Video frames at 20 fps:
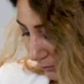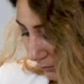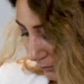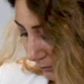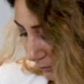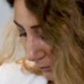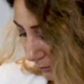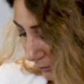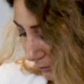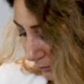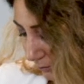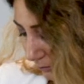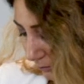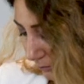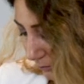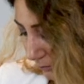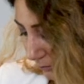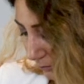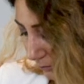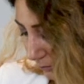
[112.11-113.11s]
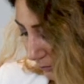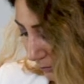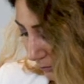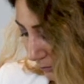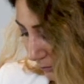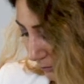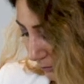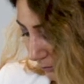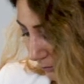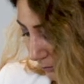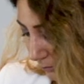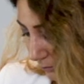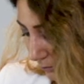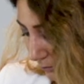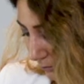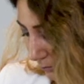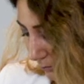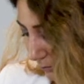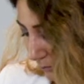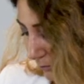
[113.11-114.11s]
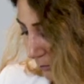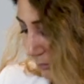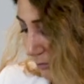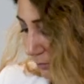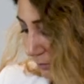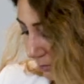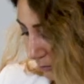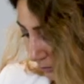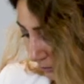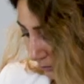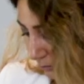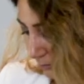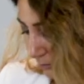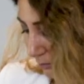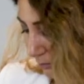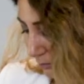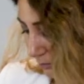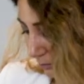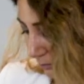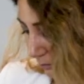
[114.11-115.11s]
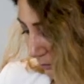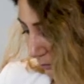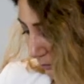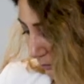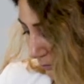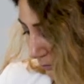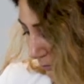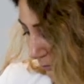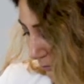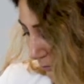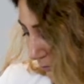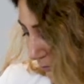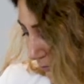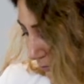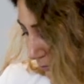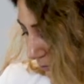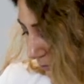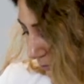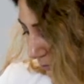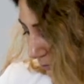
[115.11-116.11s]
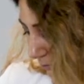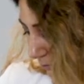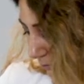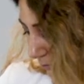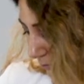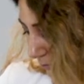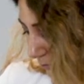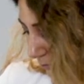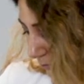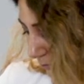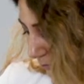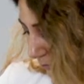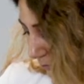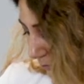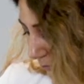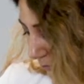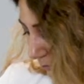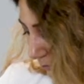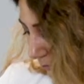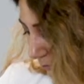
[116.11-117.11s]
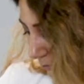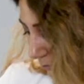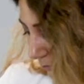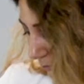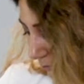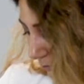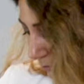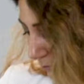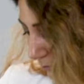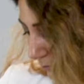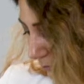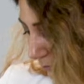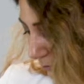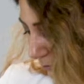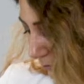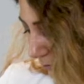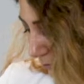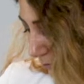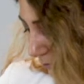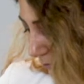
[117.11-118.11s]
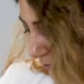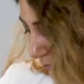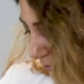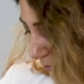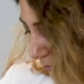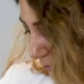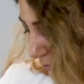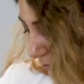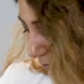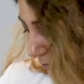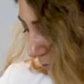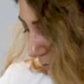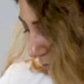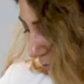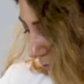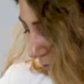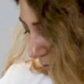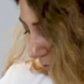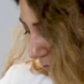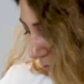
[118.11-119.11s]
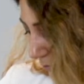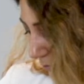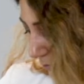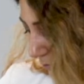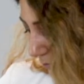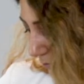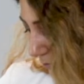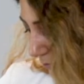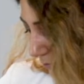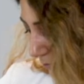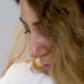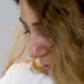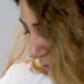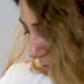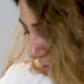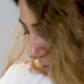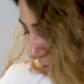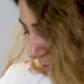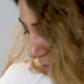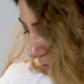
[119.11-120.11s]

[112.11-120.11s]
[no speech]